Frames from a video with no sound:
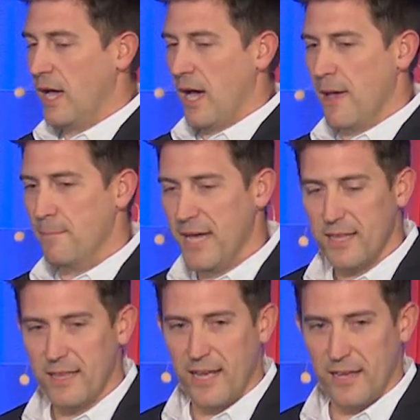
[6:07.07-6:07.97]
I met
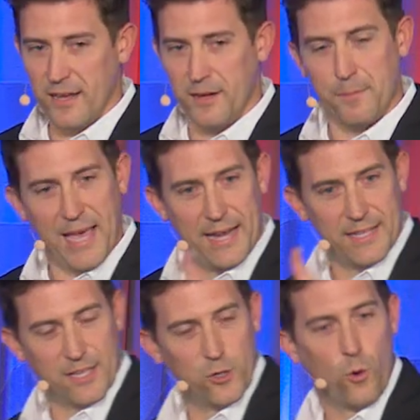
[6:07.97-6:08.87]
that young man at
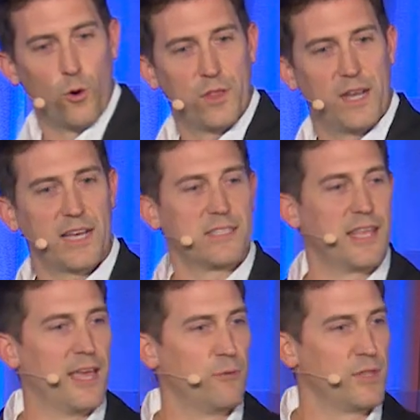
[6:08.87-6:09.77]
the door the next
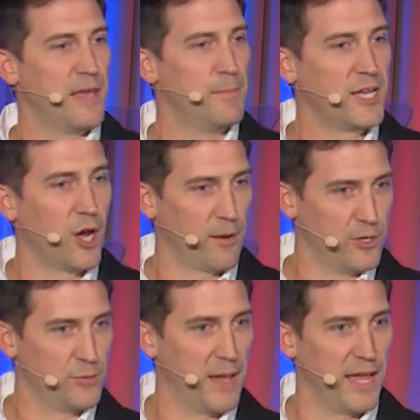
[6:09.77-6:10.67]
day with a big
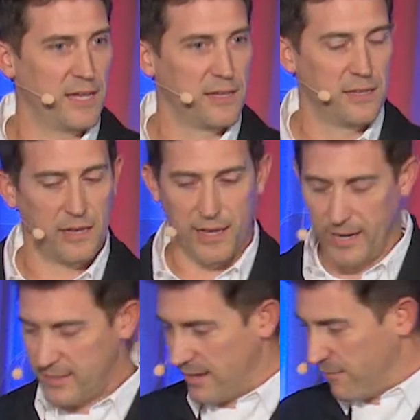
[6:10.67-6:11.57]
garbage bag, and I
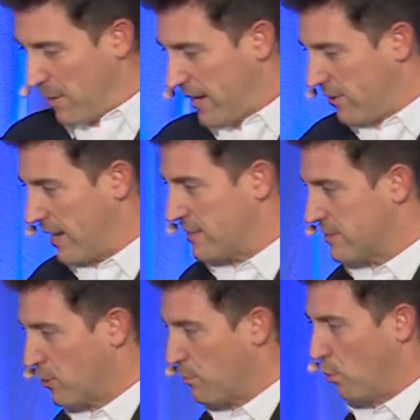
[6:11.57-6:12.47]
said, If my class is
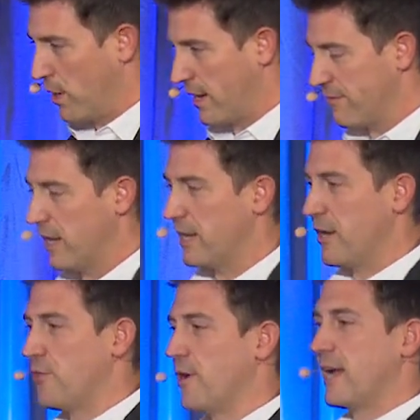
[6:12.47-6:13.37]
so boring, I've got
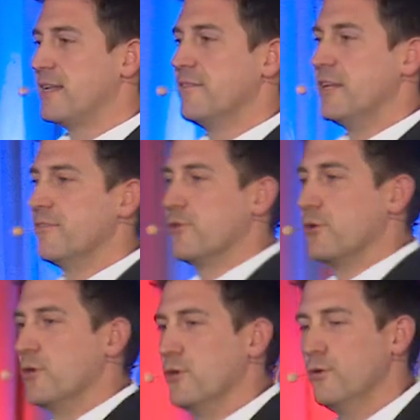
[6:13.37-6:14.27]
another activity for you
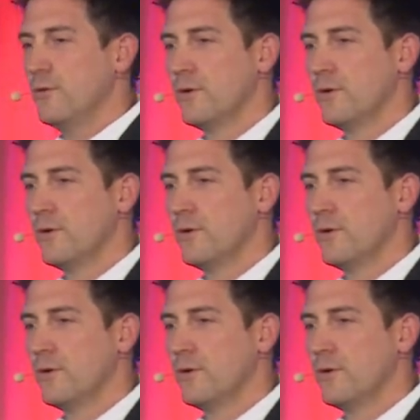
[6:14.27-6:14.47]
to do.